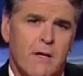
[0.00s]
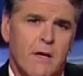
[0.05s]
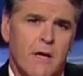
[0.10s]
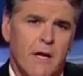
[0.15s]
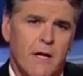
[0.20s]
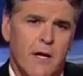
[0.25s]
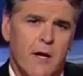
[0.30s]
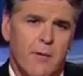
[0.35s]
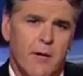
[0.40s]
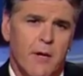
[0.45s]

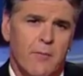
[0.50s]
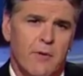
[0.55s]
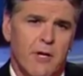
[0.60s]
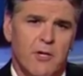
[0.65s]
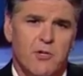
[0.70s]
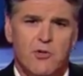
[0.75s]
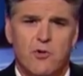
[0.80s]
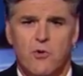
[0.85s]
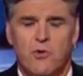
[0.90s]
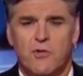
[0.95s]
And coming up
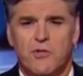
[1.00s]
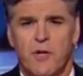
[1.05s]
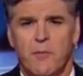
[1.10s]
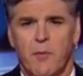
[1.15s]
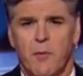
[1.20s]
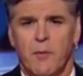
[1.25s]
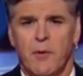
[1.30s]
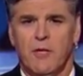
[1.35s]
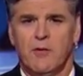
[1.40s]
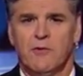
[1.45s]
next, George
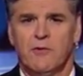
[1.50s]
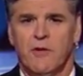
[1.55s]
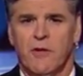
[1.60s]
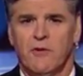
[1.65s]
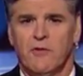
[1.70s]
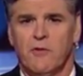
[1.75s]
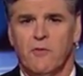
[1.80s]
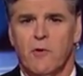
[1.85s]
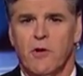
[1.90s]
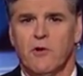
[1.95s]
Zimmerman
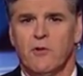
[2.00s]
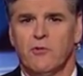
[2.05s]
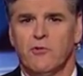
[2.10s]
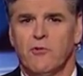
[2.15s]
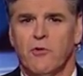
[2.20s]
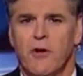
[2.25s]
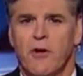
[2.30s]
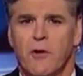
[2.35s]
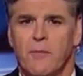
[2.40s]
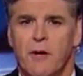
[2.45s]
sets the record
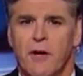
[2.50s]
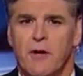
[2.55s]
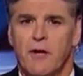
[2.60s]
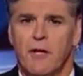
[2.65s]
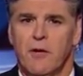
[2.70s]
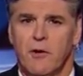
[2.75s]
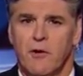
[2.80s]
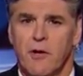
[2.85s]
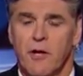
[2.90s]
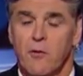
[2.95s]
straight about
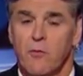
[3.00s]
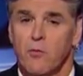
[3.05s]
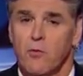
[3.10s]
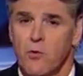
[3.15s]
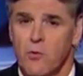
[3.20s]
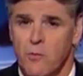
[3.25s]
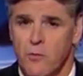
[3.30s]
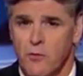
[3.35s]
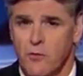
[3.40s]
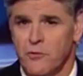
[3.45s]
internet
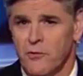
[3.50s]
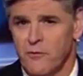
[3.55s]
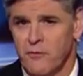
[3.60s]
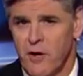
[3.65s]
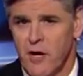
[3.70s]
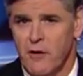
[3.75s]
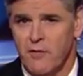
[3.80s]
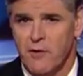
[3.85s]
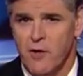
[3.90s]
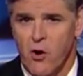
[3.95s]
rumors
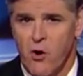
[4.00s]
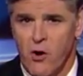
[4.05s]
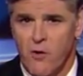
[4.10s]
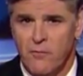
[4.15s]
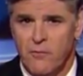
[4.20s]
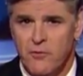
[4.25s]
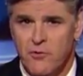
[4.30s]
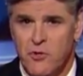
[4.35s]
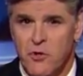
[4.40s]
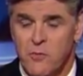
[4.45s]
involving
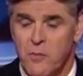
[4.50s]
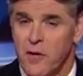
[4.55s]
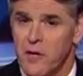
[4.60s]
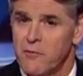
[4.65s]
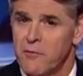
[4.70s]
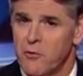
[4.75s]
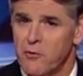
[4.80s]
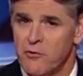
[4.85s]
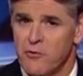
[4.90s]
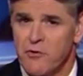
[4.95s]
offers to pay
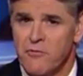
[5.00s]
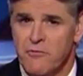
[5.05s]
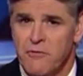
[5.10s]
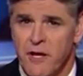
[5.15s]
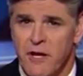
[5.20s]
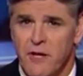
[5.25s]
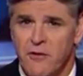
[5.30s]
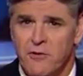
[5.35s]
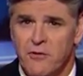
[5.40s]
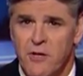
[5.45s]
for his
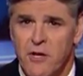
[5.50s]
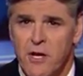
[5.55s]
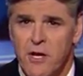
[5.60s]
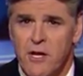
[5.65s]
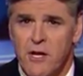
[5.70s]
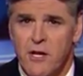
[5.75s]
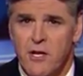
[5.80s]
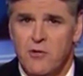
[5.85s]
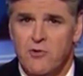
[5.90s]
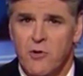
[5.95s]
defense.
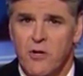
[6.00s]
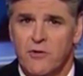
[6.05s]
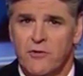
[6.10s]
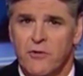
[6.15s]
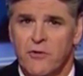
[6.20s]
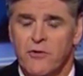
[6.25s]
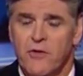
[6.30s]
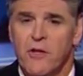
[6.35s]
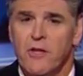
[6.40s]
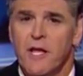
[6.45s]
He
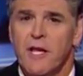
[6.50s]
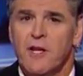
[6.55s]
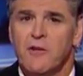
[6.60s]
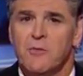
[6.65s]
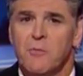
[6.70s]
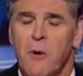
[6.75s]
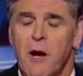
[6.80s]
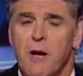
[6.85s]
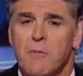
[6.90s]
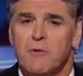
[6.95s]
addresses the
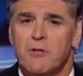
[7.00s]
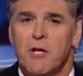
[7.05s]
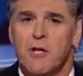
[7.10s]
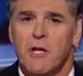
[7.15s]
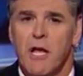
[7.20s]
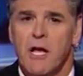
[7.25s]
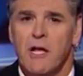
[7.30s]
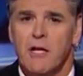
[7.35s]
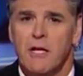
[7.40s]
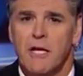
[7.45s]
latest bombshell
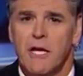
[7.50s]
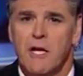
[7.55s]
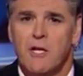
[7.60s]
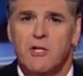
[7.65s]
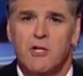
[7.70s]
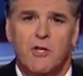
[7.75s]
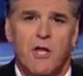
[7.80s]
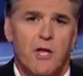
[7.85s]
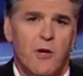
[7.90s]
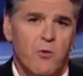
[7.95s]

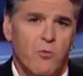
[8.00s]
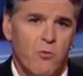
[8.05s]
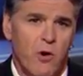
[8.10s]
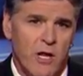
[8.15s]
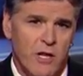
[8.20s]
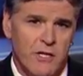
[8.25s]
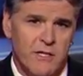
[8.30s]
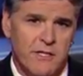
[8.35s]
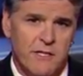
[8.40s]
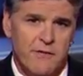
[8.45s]
allegation that a
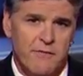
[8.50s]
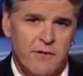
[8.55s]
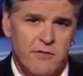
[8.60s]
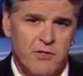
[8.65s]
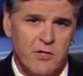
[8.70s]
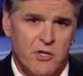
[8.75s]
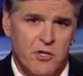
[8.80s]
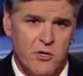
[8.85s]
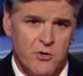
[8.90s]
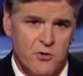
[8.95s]
relative has
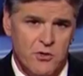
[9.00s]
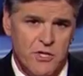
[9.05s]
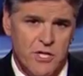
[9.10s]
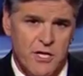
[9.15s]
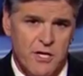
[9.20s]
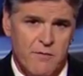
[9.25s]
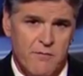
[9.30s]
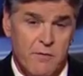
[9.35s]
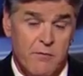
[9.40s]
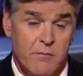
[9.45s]
accused
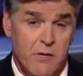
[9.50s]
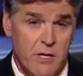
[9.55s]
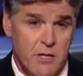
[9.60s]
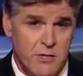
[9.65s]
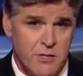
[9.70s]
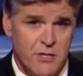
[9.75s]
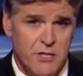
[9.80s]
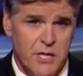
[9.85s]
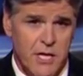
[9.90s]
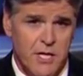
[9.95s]
him of
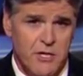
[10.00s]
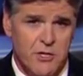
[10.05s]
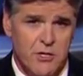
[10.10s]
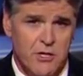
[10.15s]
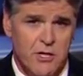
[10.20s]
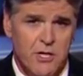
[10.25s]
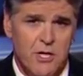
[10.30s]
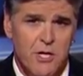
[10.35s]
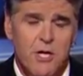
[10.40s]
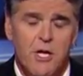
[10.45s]

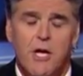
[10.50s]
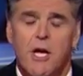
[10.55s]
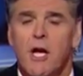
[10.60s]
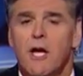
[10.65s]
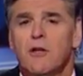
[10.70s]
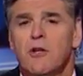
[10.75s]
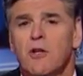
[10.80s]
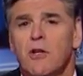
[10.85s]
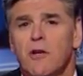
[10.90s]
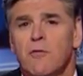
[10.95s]
molestation
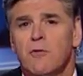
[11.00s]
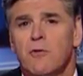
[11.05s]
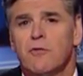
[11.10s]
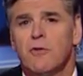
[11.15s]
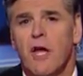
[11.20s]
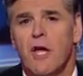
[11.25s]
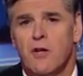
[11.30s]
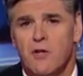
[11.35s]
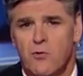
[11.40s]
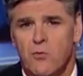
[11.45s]
and delivers
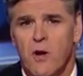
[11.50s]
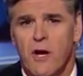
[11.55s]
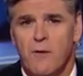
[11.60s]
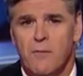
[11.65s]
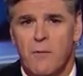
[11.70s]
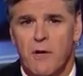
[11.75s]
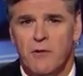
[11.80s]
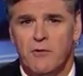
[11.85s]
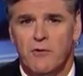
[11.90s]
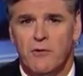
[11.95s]
a direct
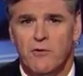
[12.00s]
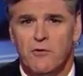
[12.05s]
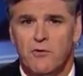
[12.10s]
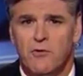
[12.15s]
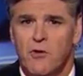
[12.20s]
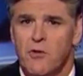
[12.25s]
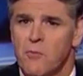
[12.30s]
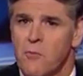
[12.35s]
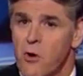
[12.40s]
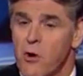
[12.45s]
message
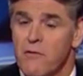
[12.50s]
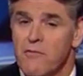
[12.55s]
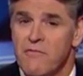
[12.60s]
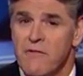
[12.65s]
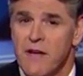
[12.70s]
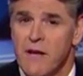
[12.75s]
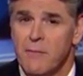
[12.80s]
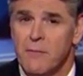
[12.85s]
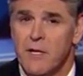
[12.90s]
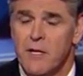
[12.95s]
to the Martin
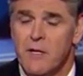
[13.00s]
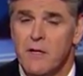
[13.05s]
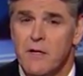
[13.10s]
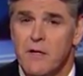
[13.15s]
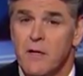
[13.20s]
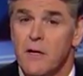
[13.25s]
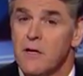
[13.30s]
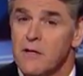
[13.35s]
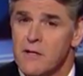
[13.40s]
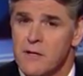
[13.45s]
family
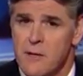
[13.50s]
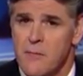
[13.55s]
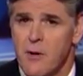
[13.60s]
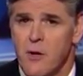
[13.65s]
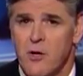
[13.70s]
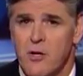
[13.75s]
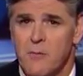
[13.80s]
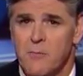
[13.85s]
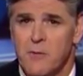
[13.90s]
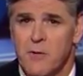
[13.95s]
and to the
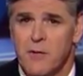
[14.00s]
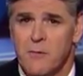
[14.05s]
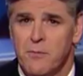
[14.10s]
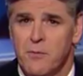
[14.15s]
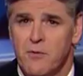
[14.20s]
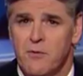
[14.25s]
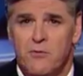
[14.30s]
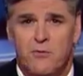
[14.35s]
American people.